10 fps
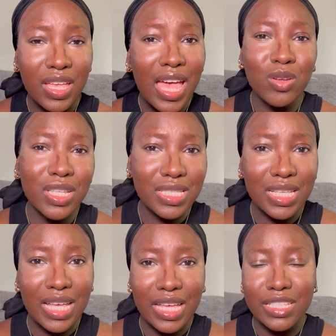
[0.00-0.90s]
Honestly
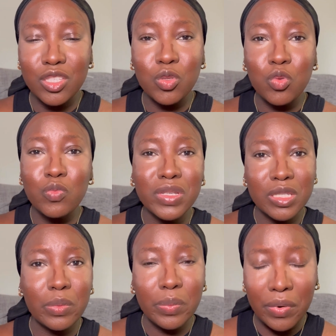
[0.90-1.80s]
guys, you will be
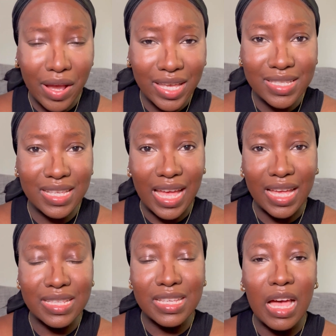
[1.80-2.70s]
surprised
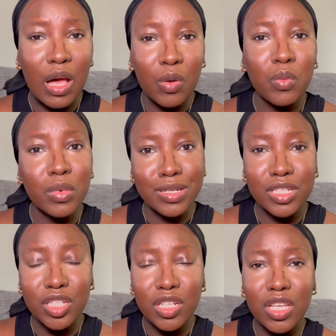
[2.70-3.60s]
at how
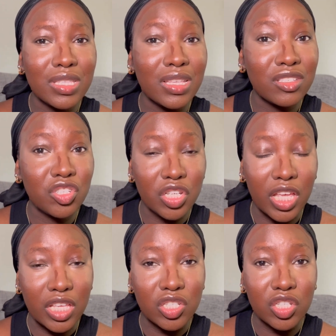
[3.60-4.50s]
much things
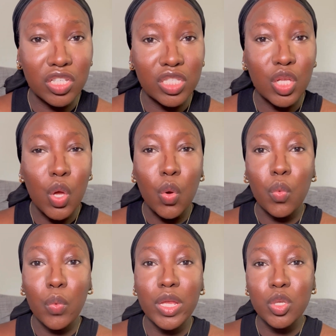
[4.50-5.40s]
changes
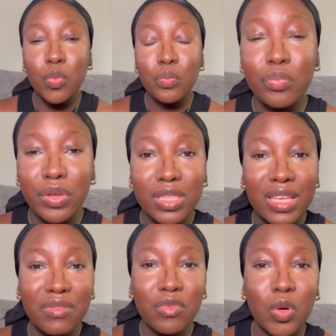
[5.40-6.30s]
when you bring
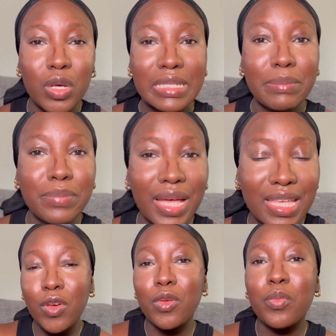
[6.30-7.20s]
that focus back,
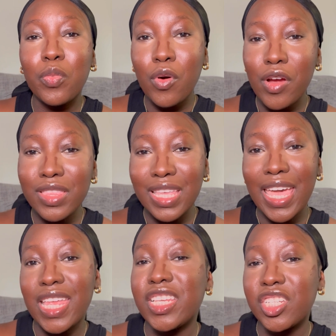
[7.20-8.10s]
when you pour the
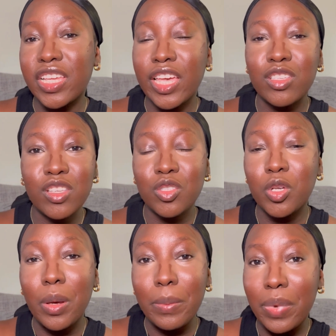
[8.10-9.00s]
energy that you're using to
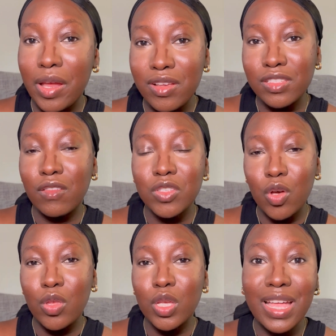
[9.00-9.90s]
compare yourself to
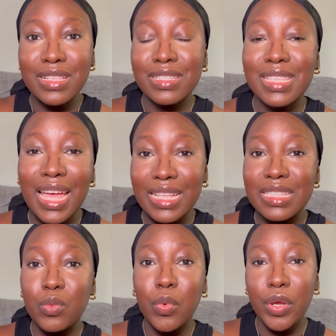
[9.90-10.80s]
others and start
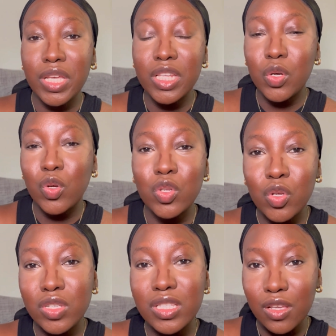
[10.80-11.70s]
working on
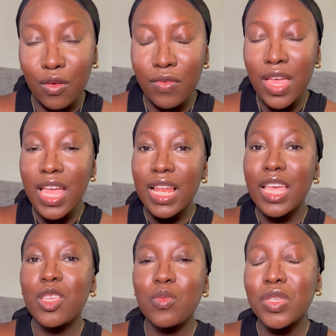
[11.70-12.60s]
yourself.
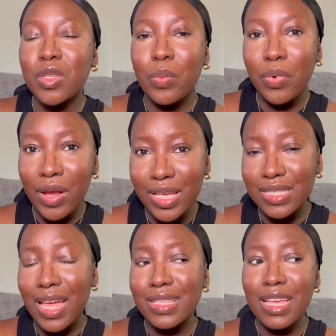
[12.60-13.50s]
Like, you'll be surprised
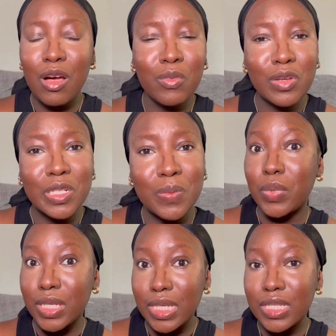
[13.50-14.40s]
at how much
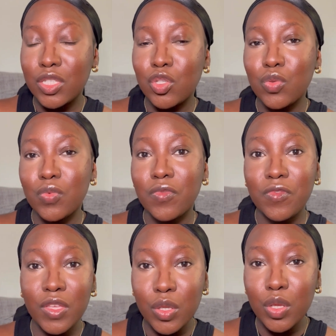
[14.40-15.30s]
peace you
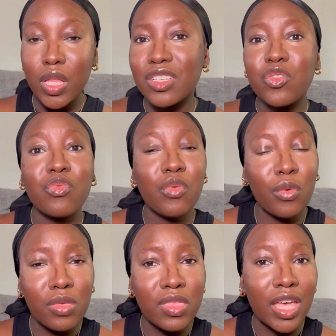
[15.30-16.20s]
feel, the
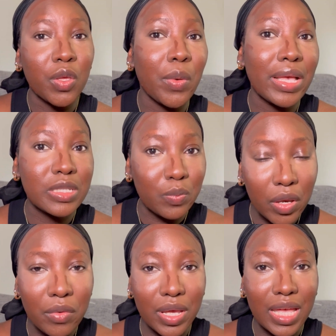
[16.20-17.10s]
growth that you
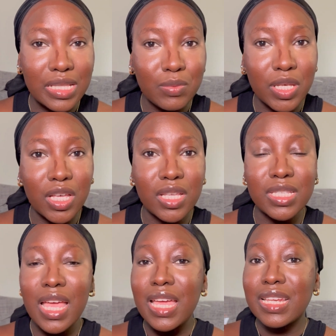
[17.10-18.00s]
experience, because
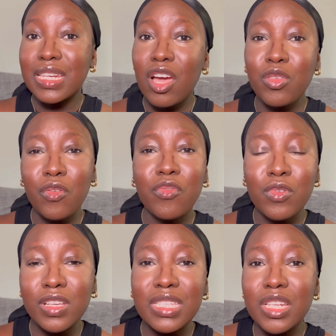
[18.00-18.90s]
now you're
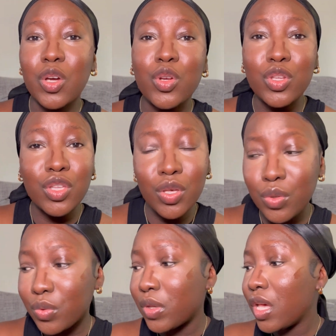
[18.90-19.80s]
focusing on you.